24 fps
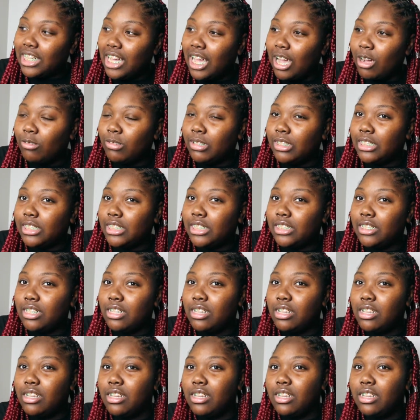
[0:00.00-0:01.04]
say I was
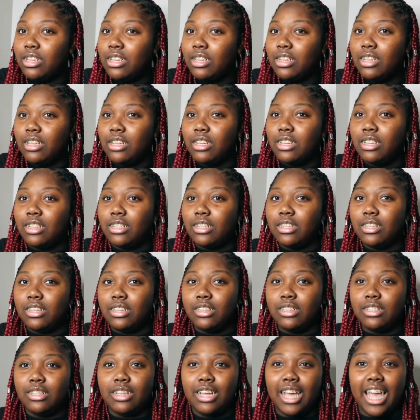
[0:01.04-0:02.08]

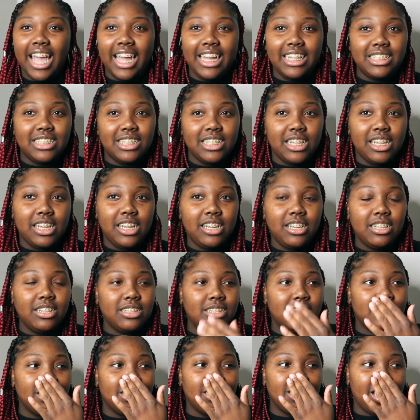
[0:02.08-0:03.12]

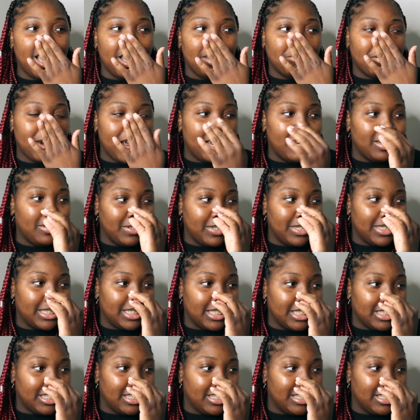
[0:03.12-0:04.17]
18. I probably was
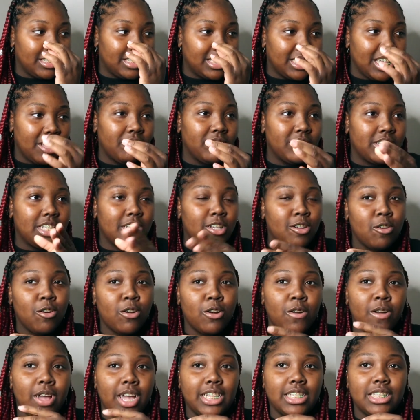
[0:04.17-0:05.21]
17 going
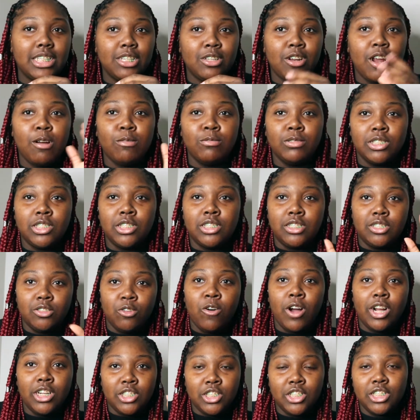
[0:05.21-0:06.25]
on 18. I
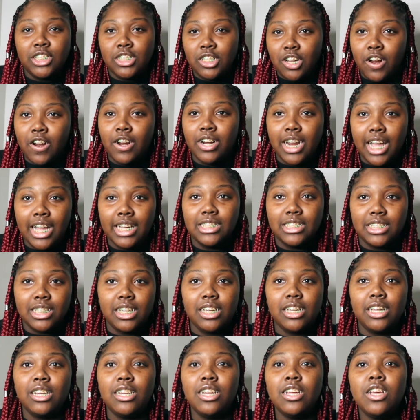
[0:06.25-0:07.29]
just turned
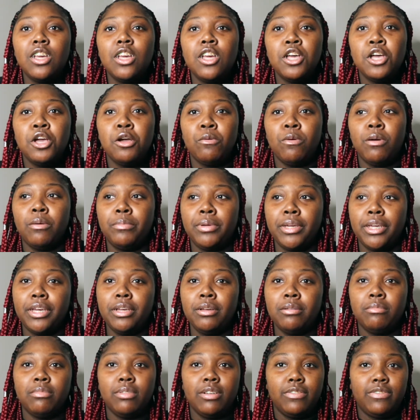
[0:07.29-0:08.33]
18. When me and
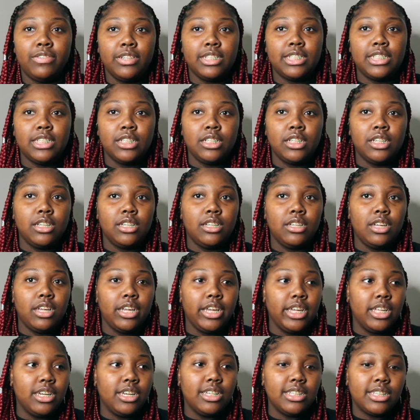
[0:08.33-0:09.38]
him officially
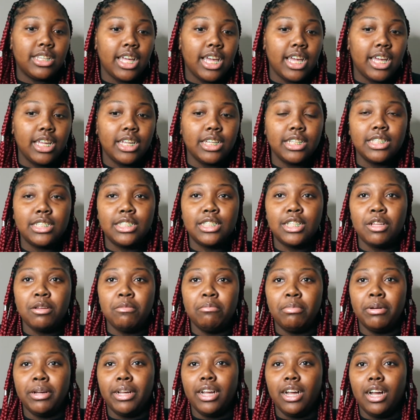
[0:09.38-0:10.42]
ended things.
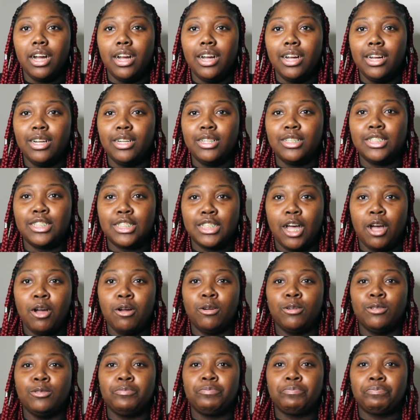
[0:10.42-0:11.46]
But
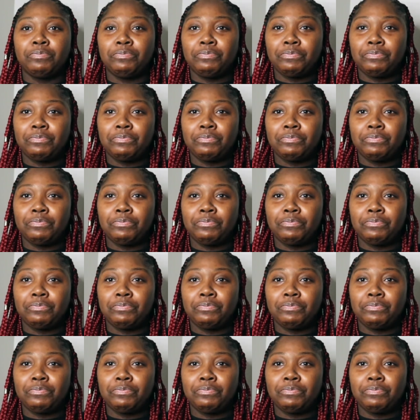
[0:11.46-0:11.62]
so